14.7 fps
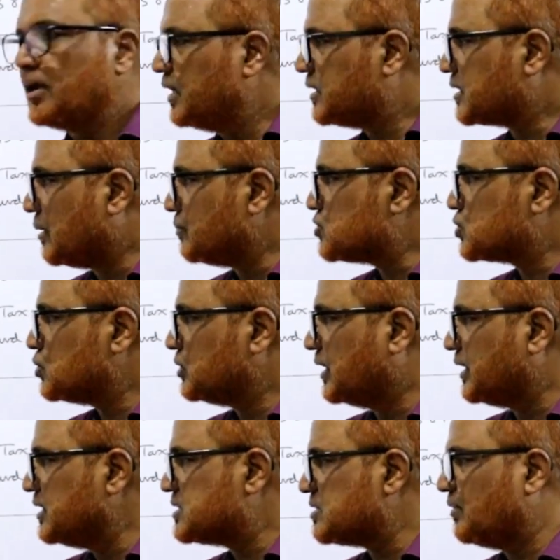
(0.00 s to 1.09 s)
It comes to
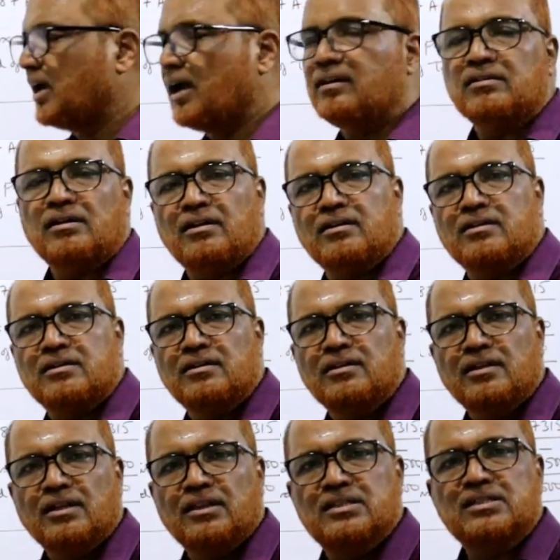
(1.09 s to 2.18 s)
37,800.
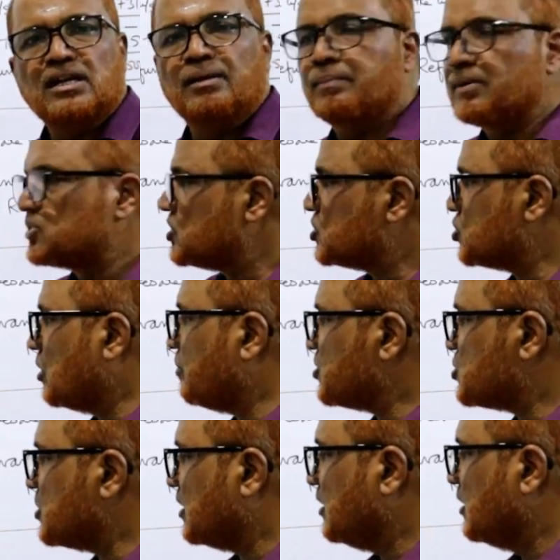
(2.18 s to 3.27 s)
This is the depreciation of
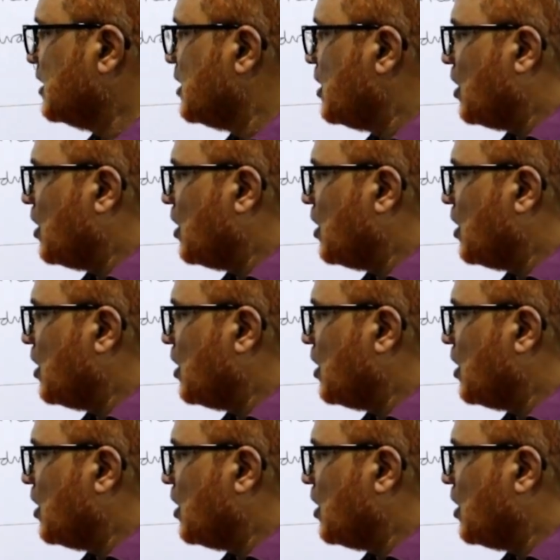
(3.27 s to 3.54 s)
machinery.